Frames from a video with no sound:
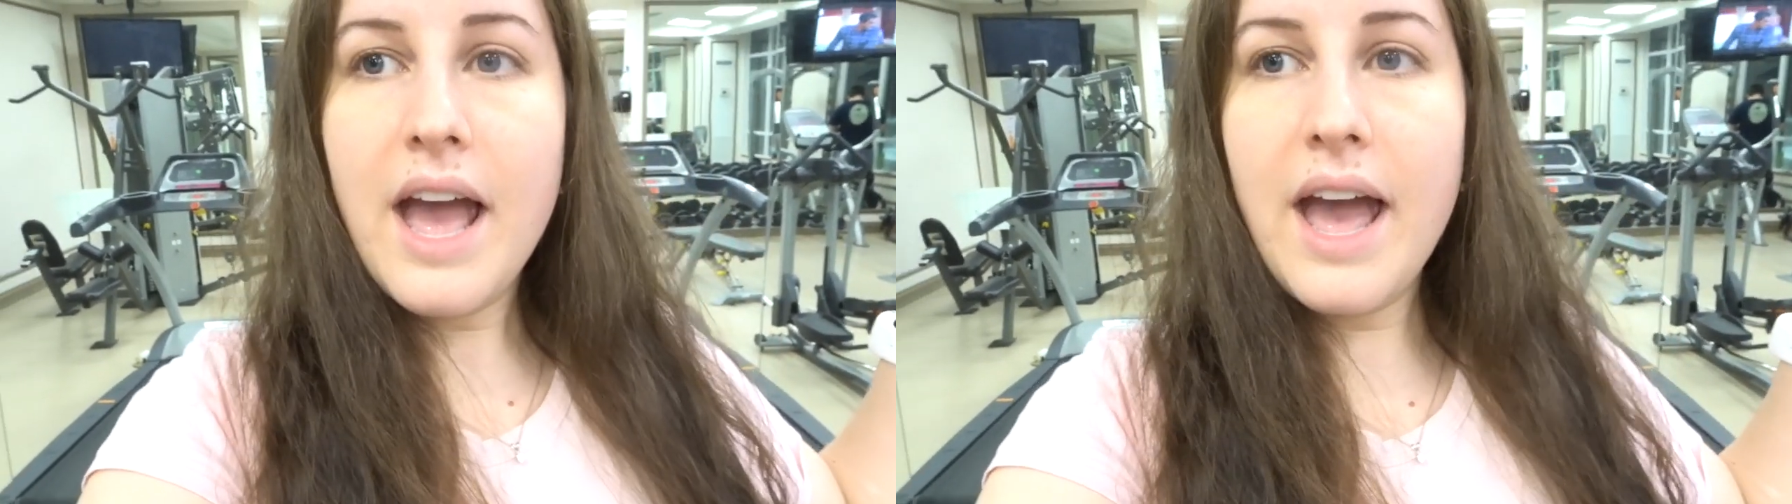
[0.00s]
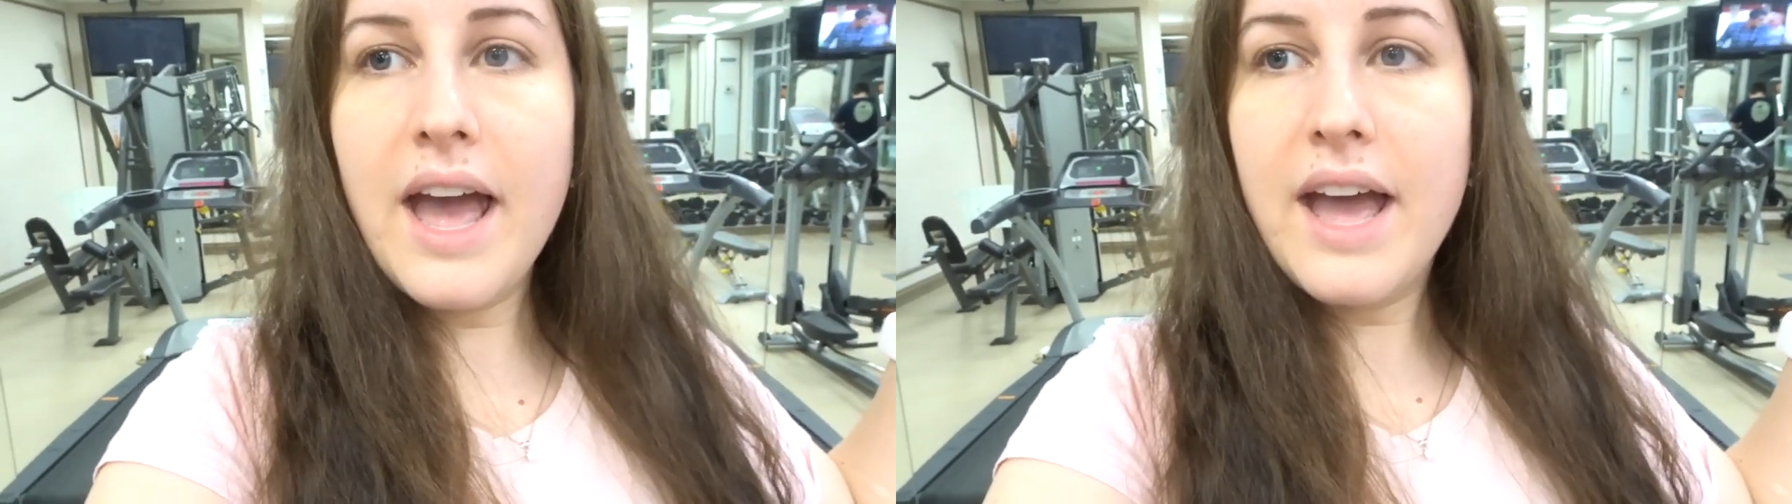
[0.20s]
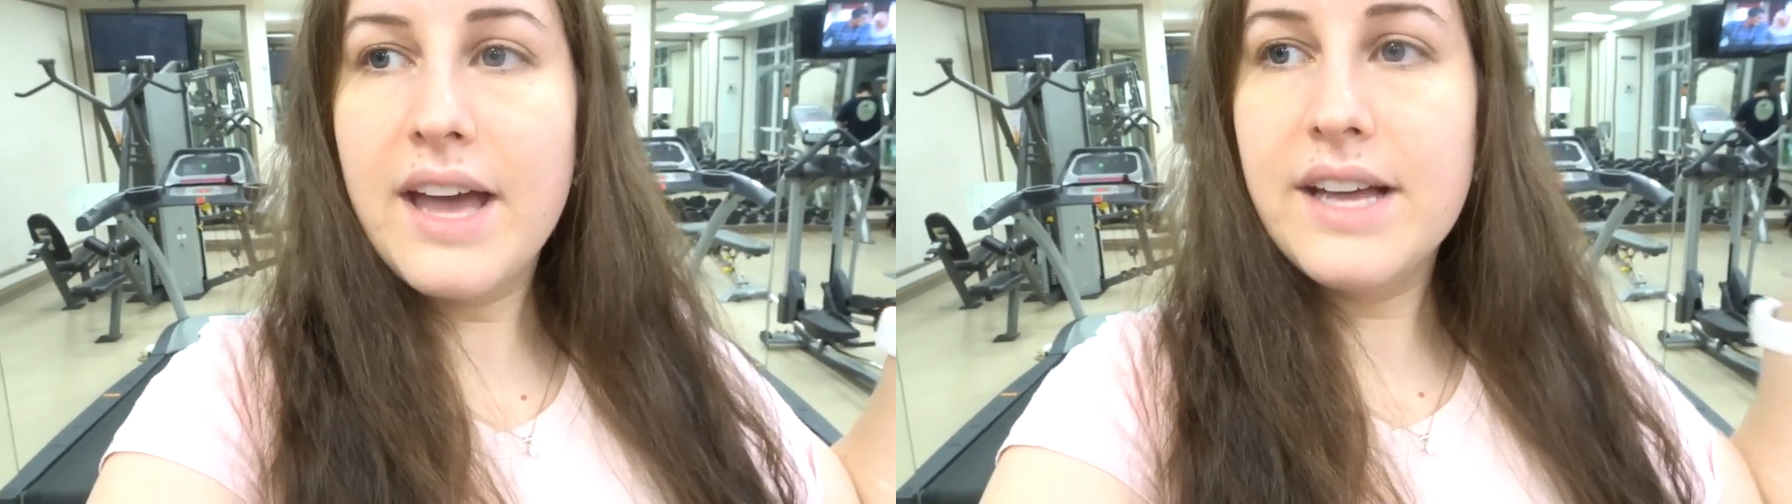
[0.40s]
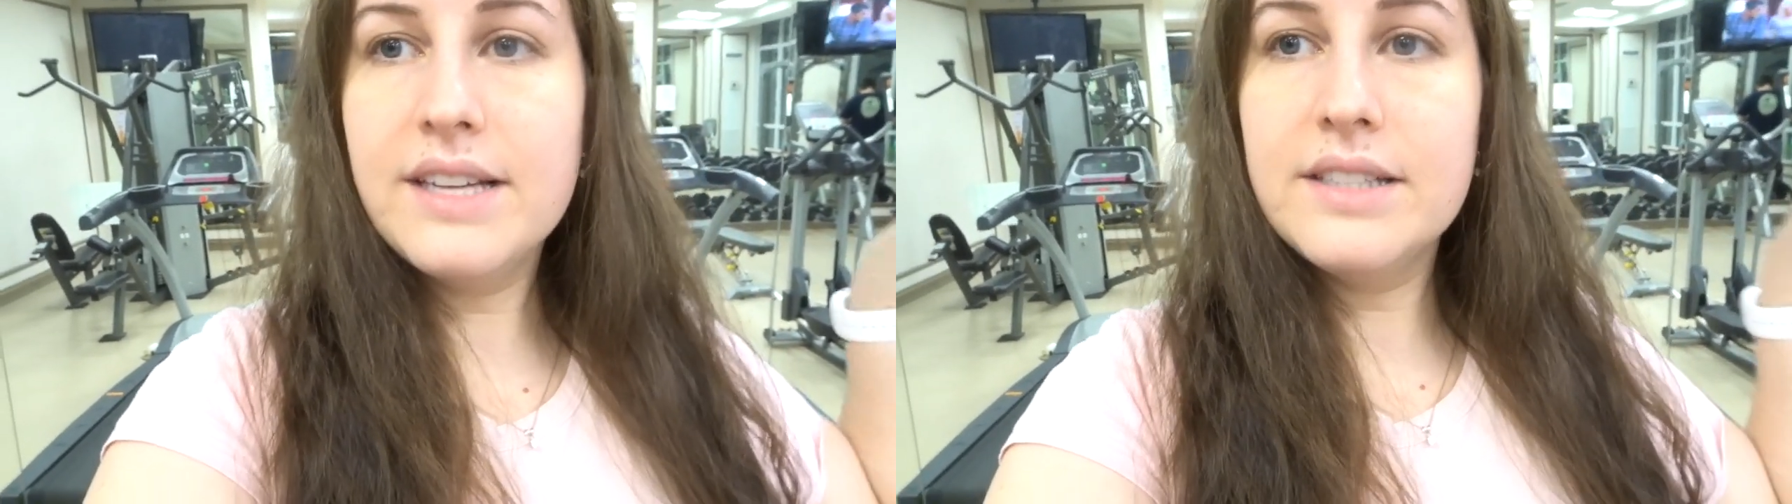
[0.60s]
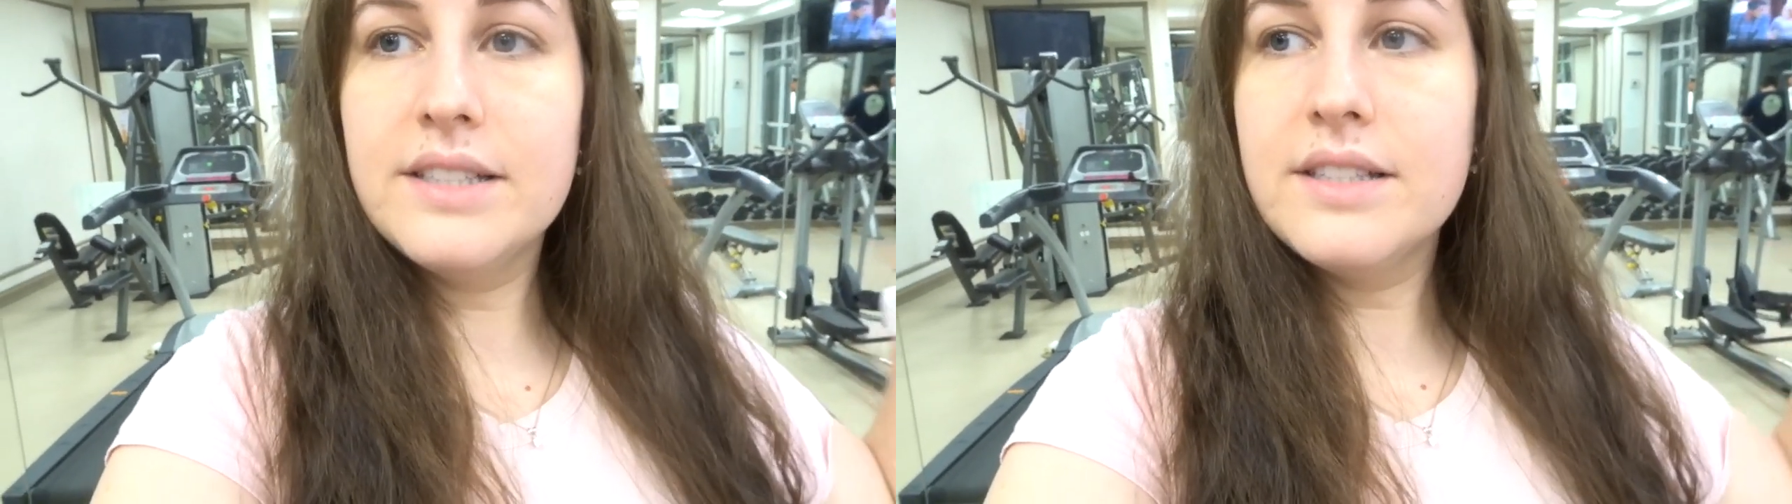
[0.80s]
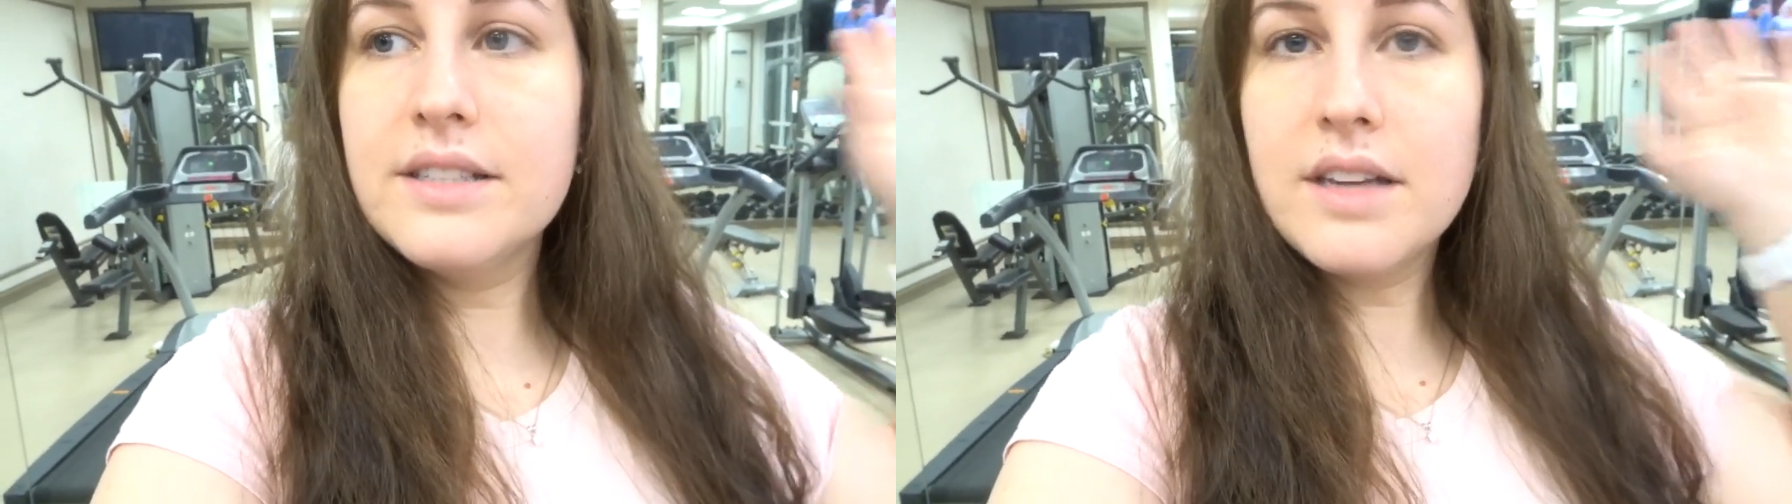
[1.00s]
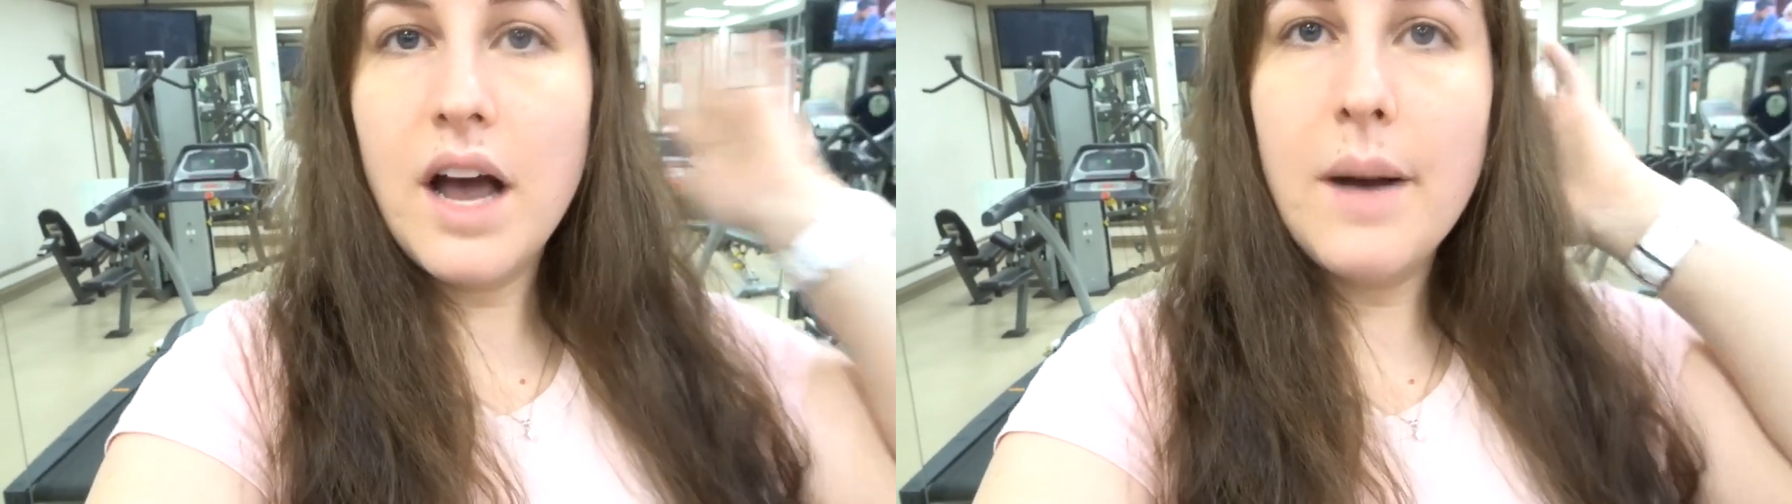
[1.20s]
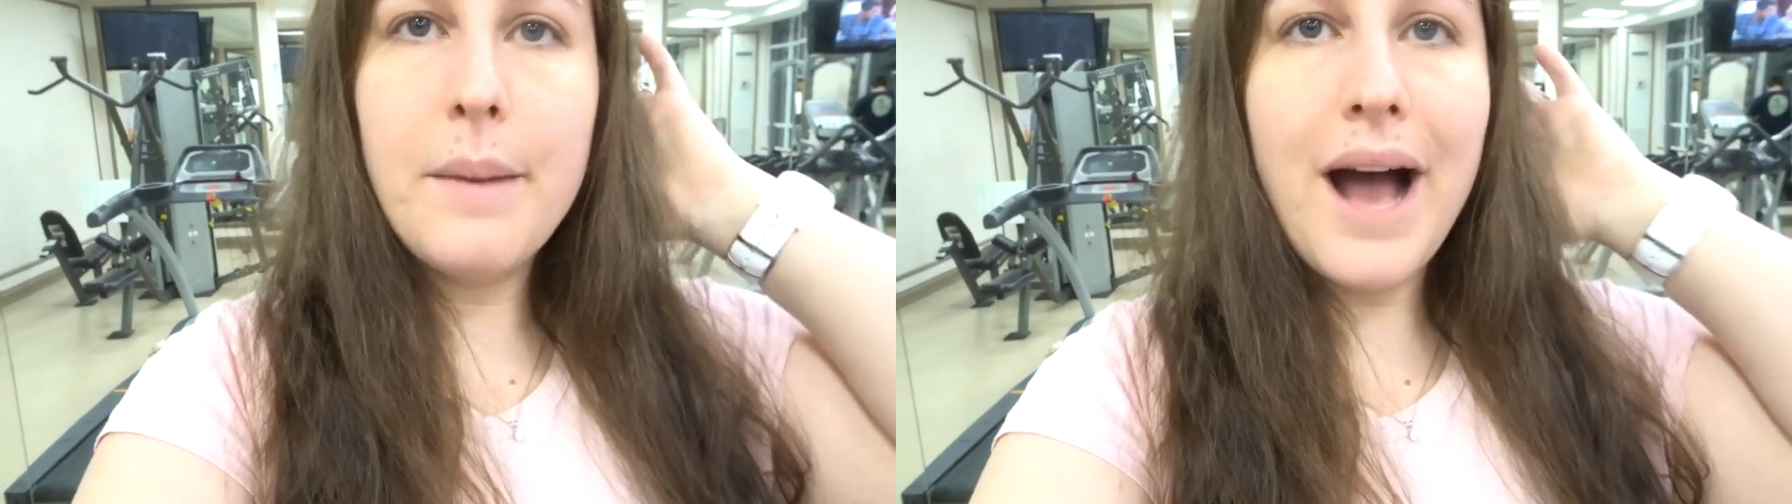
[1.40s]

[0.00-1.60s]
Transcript: And um,